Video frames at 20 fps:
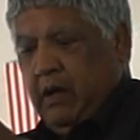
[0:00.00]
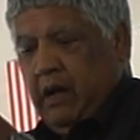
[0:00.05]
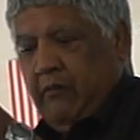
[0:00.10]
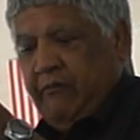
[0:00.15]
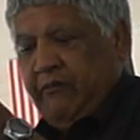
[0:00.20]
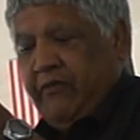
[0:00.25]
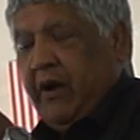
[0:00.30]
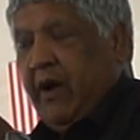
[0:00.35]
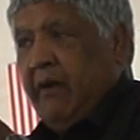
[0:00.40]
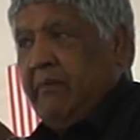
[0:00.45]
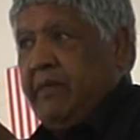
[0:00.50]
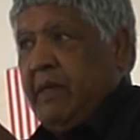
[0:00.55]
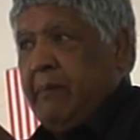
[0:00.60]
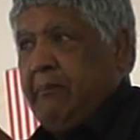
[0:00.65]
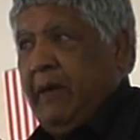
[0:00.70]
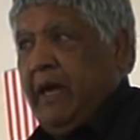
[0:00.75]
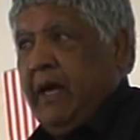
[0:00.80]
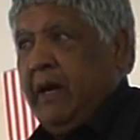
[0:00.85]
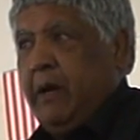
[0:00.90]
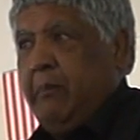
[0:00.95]
from the
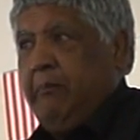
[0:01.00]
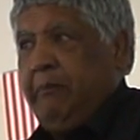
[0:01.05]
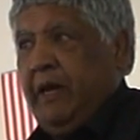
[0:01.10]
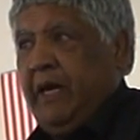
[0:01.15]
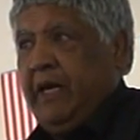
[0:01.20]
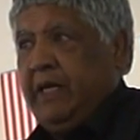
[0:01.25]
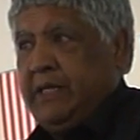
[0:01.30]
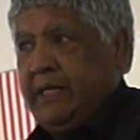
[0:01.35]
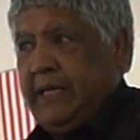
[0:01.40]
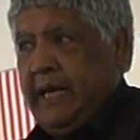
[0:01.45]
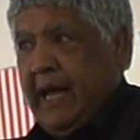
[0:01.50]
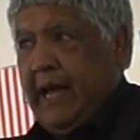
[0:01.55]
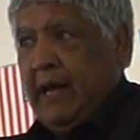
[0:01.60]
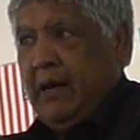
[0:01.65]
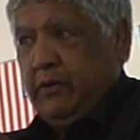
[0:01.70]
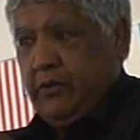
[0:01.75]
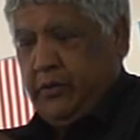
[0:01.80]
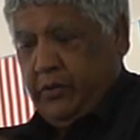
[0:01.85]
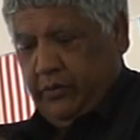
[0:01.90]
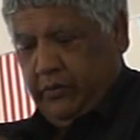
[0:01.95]
BOPs
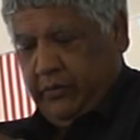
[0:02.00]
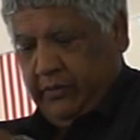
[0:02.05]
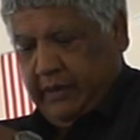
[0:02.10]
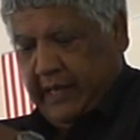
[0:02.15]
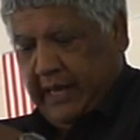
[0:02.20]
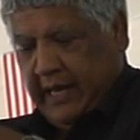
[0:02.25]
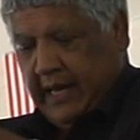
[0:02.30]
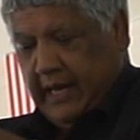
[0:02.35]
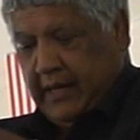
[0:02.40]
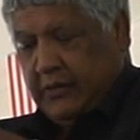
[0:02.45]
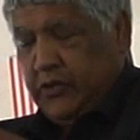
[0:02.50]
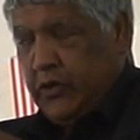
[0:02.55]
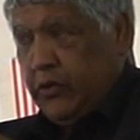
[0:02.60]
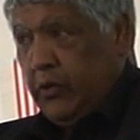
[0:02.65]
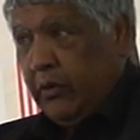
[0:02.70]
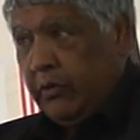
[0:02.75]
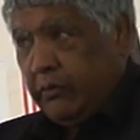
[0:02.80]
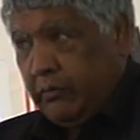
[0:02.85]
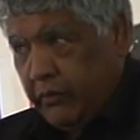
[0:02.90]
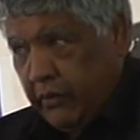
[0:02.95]
down to the
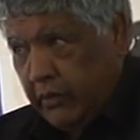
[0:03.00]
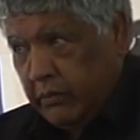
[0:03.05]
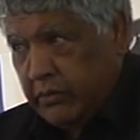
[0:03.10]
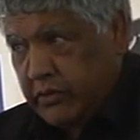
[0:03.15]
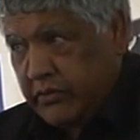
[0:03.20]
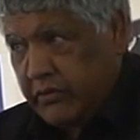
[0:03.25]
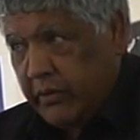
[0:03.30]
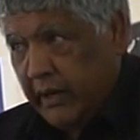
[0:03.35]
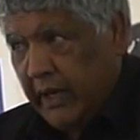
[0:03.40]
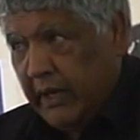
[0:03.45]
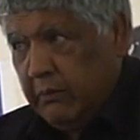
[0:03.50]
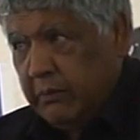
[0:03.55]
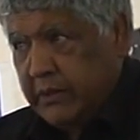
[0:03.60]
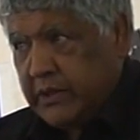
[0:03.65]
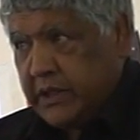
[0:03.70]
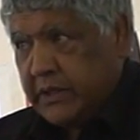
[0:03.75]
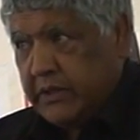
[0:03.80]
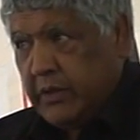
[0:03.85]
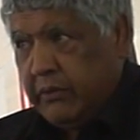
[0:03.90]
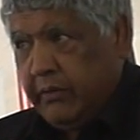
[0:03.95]
drill string,
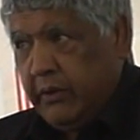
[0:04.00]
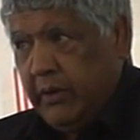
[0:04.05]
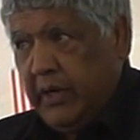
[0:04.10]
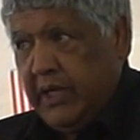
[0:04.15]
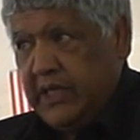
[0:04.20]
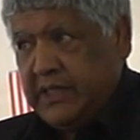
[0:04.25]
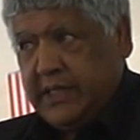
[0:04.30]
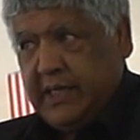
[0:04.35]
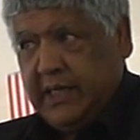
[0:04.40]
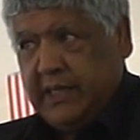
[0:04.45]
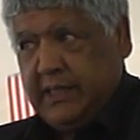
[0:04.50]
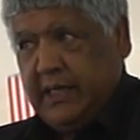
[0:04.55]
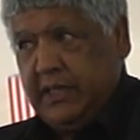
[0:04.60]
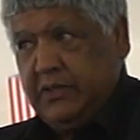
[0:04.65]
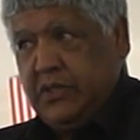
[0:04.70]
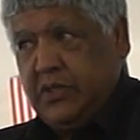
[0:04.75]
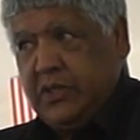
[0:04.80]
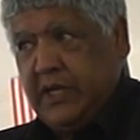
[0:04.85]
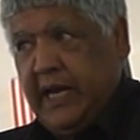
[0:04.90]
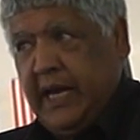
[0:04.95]
which is a
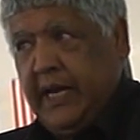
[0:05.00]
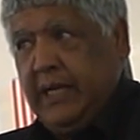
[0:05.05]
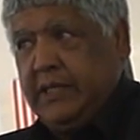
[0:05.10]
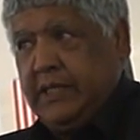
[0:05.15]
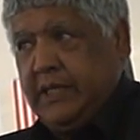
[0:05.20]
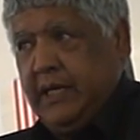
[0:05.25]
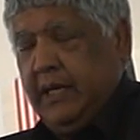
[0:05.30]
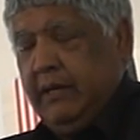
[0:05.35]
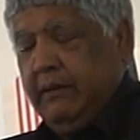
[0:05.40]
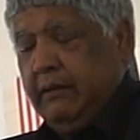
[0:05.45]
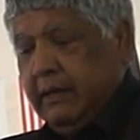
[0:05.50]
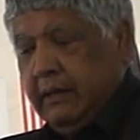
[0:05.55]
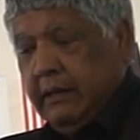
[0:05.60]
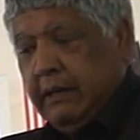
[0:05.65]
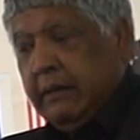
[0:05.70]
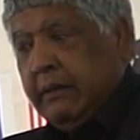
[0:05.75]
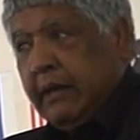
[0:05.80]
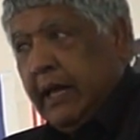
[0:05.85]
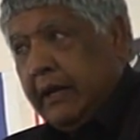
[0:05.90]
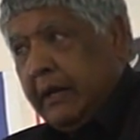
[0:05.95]
36-inch casing
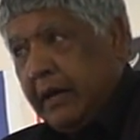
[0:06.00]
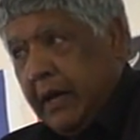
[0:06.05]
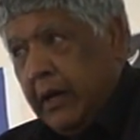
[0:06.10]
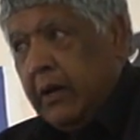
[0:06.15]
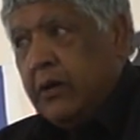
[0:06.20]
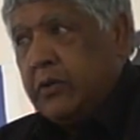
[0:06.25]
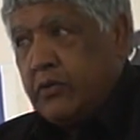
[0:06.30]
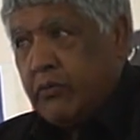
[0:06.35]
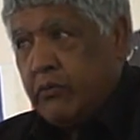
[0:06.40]
that goes